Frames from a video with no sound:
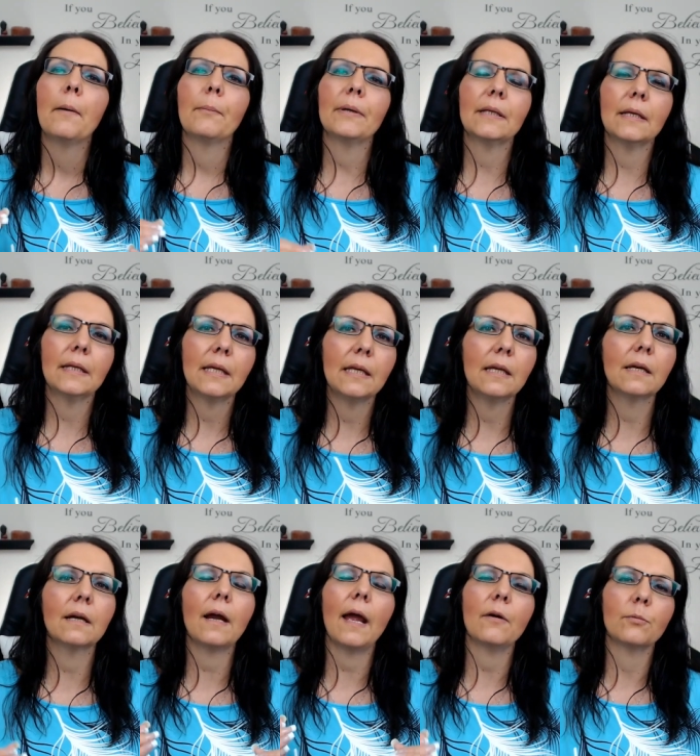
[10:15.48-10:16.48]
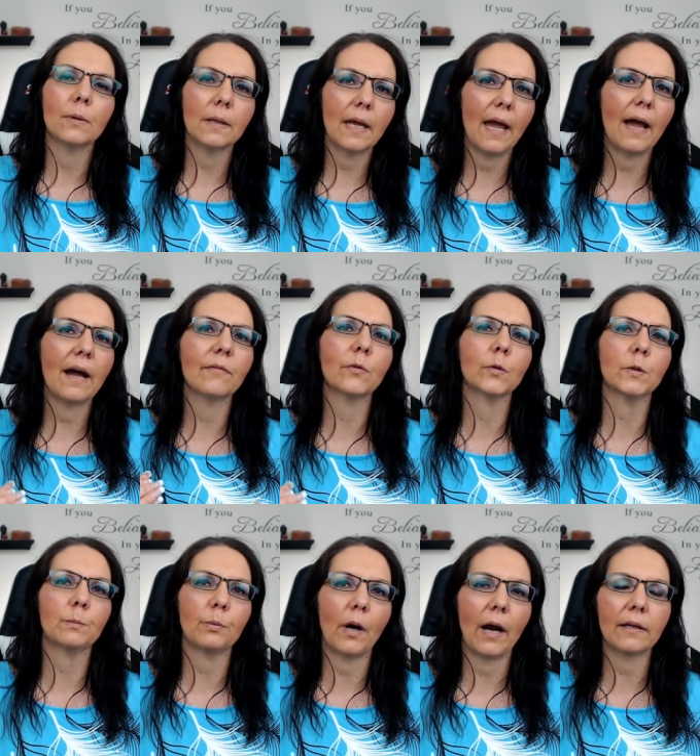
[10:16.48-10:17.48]
but in here really have those
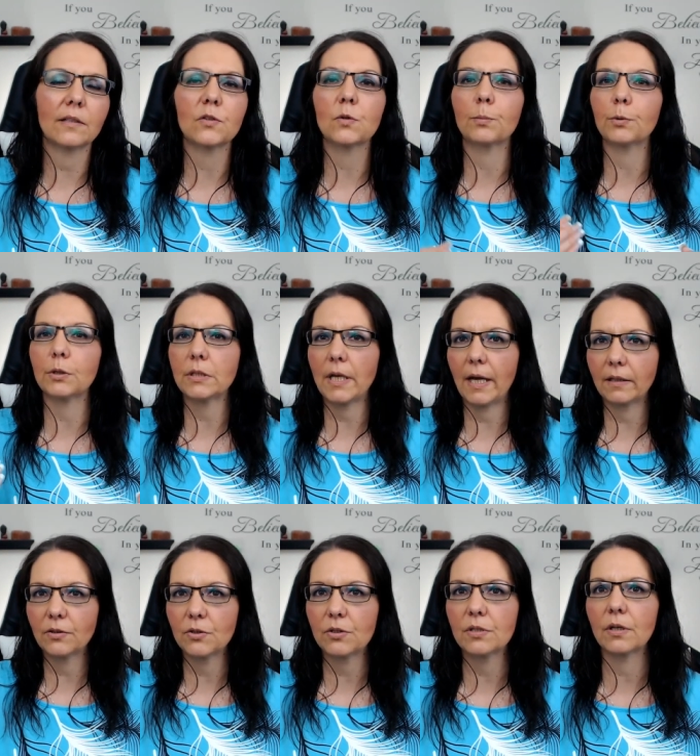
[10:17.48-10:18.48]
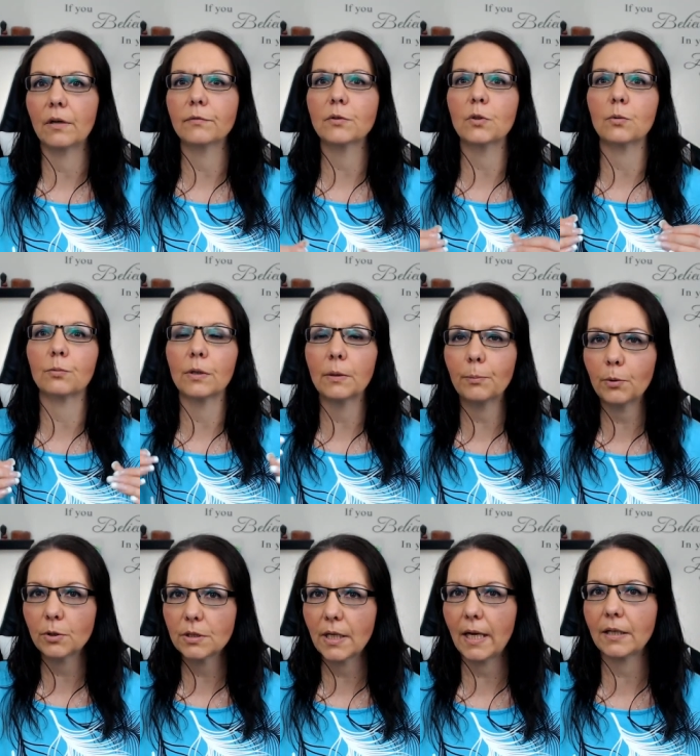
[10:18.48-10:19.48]
practice to protect yourself to really
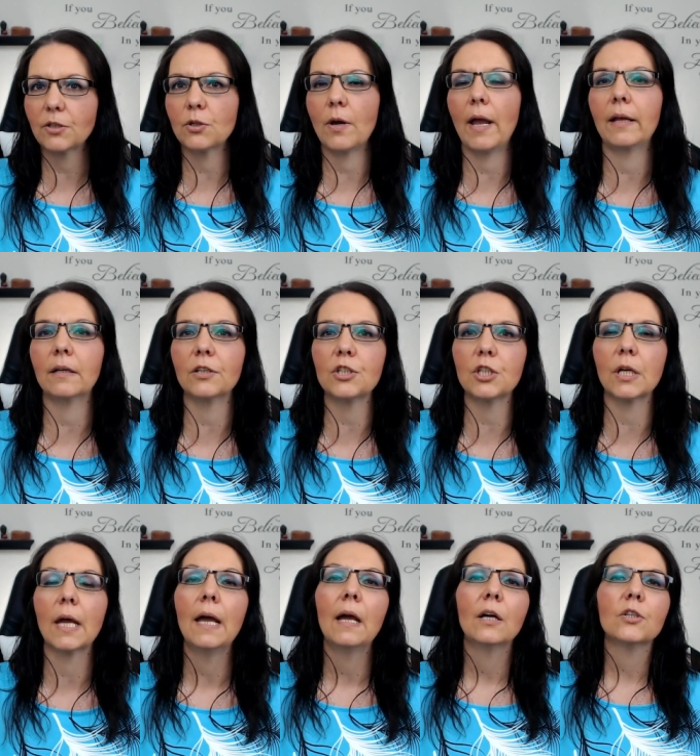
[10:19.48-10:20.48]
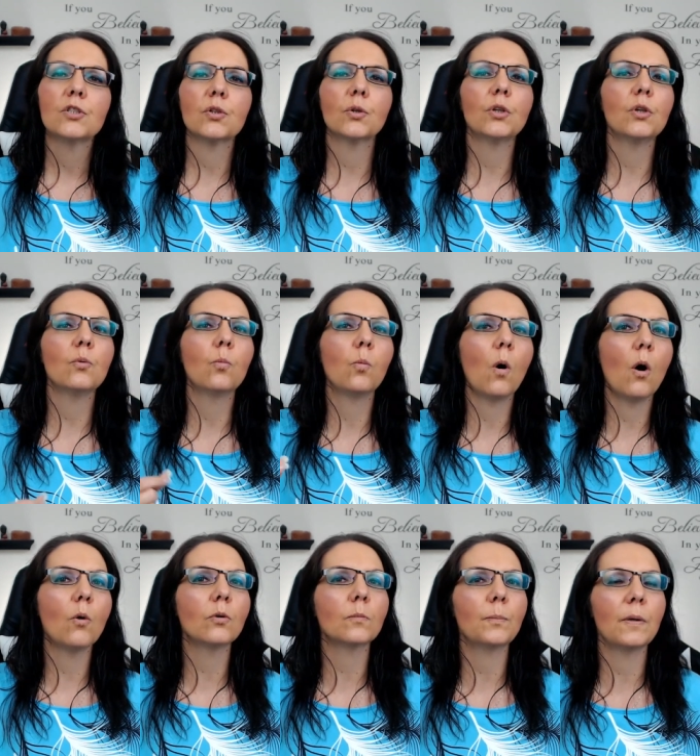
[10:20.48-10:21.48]
protect your energy so you
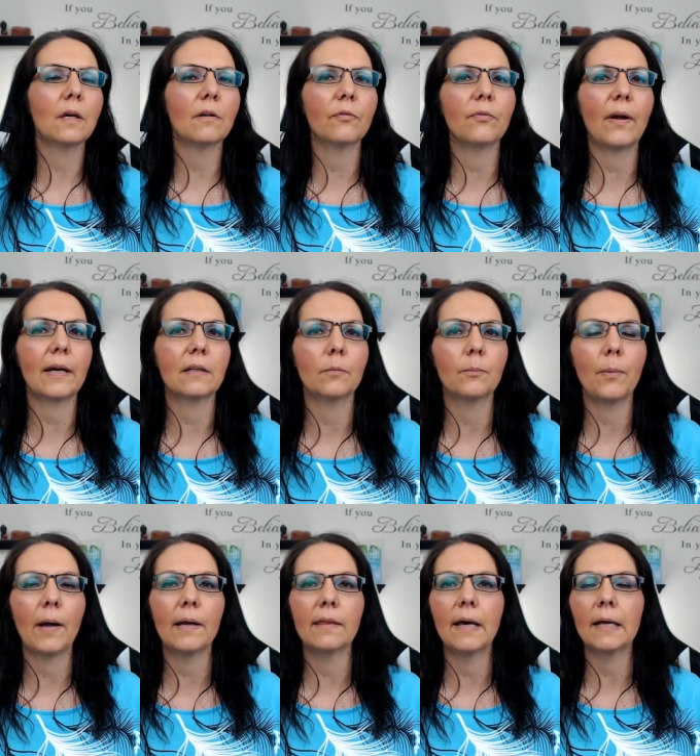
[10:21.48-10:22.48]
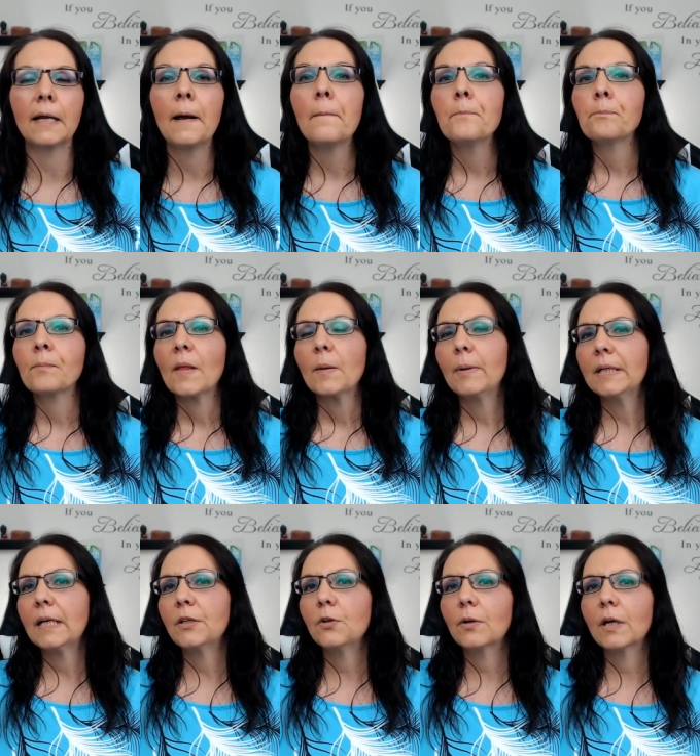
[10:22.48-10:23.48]
won't be affected by that but
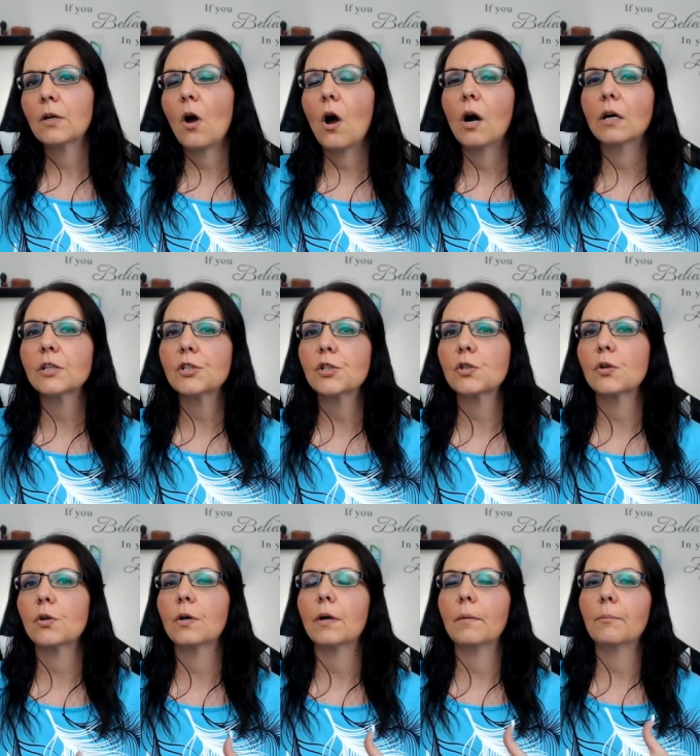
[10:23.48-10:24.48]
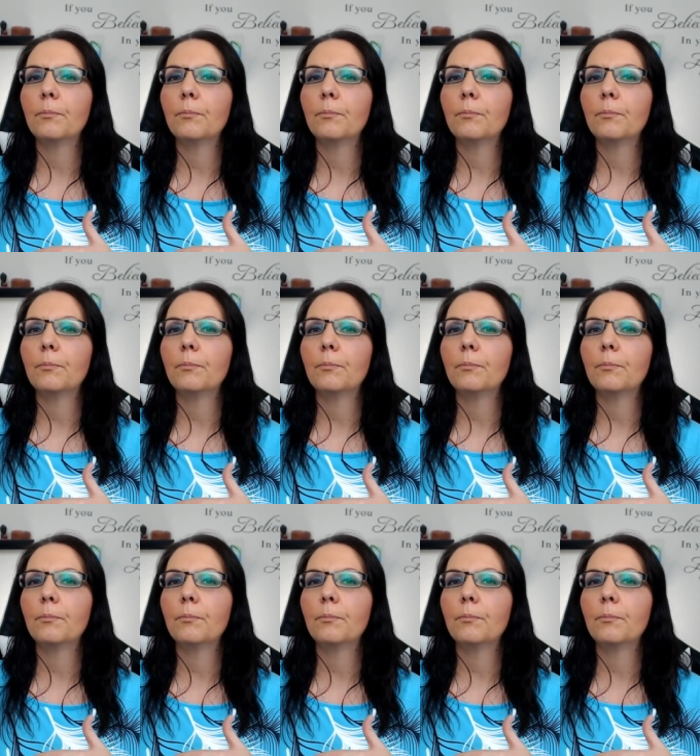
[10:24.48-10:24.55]
then you can also